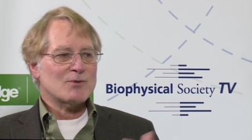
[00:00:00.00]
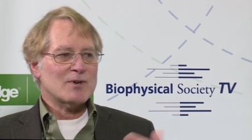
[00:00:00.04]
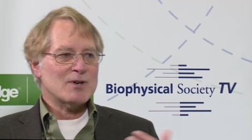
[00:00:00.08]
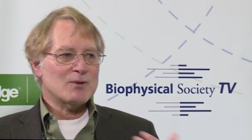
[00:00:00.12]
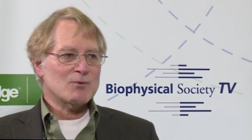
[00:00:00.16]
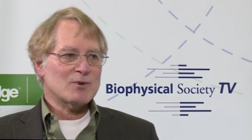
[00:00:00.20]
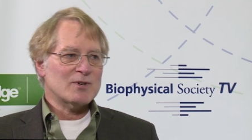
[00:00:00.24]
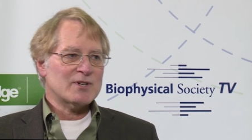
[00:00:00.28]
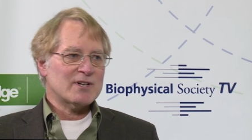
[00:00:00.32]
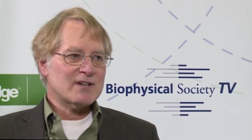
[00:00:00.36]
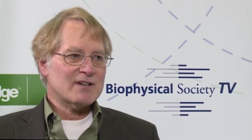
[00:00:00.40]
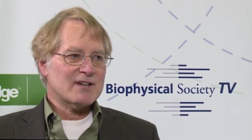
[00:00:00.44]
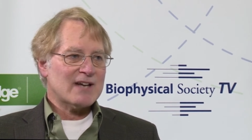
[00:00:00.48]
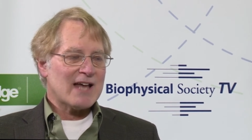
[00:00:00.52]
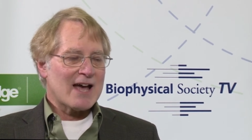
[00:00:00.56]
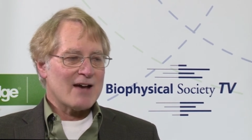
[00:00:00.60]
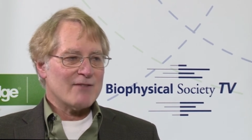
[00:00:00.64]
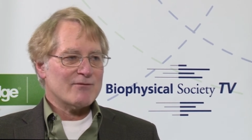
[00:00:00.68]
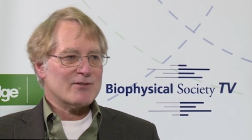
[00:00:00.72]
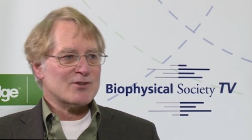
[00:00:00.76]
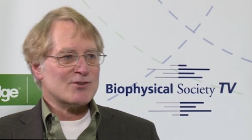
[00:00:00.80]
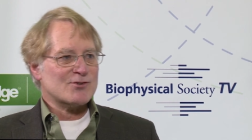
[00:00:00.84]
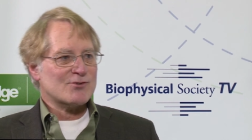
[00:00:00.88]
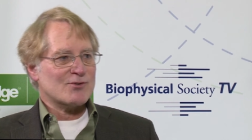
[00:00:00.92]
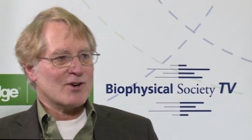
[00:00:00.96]
we wouldn't
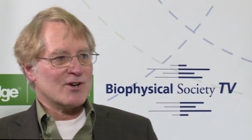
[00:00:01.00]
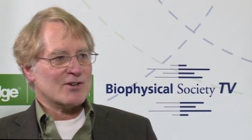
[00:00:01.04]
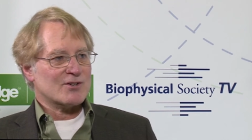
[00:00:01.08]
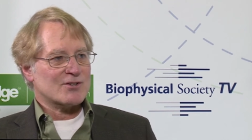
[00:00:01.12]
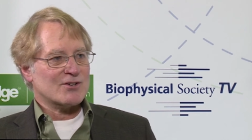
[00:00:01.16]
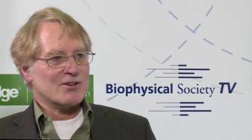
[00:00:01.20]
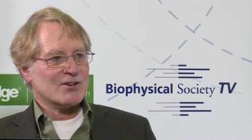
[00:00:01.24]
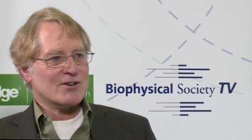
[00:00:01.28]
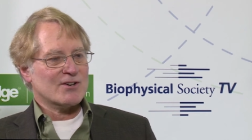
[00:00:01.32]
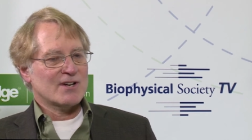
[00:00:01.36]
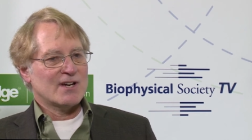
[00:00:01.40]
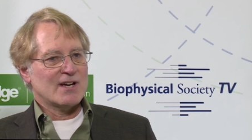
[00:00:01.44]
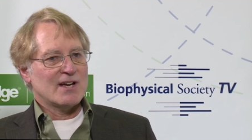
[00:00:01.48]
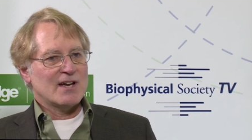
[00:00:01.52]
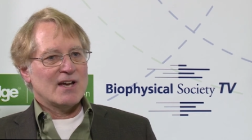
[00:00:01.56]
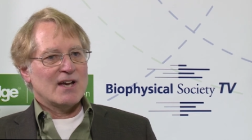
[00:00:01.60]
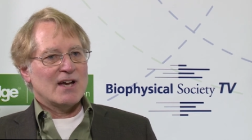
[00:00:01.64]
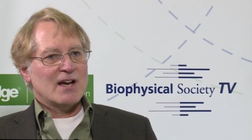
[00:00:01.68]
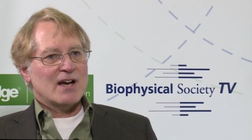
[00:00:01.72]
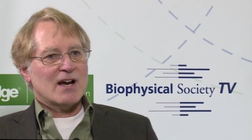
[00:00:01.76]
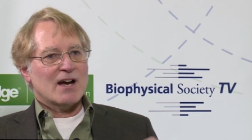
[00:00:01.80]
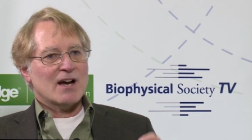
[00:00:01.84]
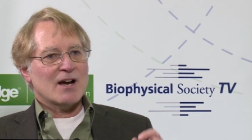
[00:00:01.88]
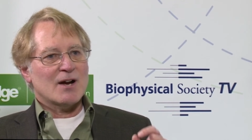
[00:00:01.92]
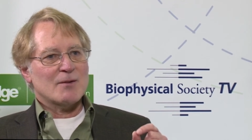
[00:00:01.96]
have the structure.
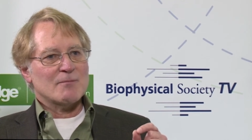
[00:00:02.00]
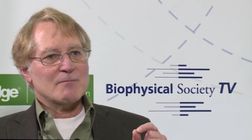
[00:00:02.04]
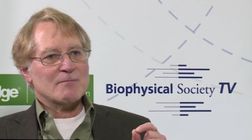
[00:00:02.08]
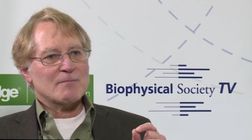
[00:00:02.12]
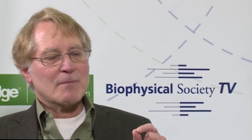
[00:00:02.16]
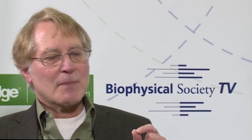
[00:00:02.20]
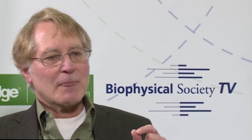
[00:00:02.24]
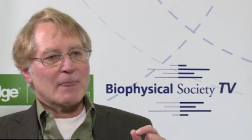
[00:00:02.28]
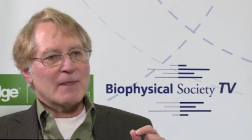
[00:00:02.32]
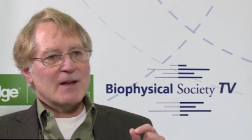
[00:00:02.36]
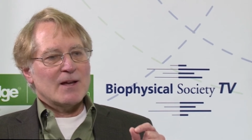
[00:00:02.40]
Um,